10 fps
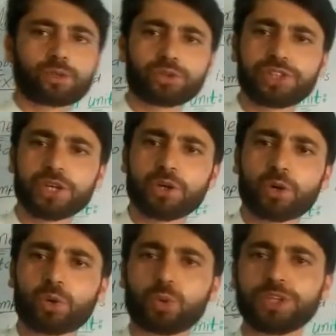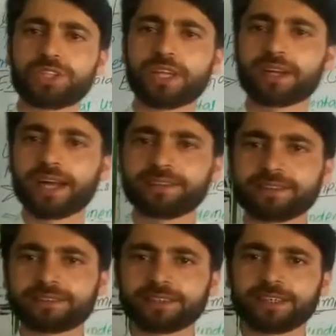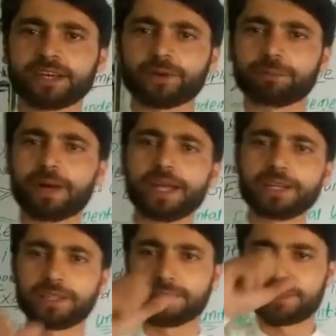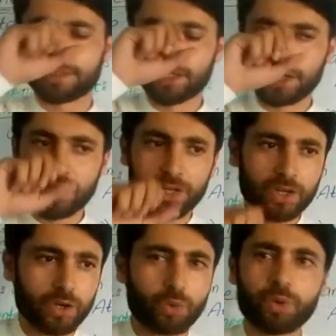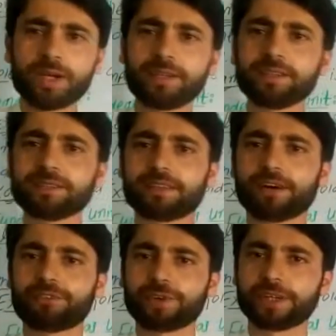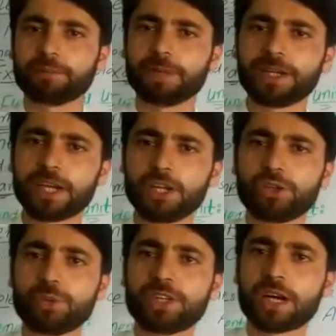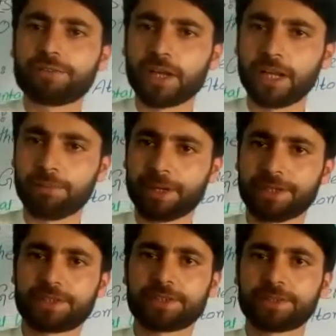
question which arises in our mind is, what is the fundamental unit of element?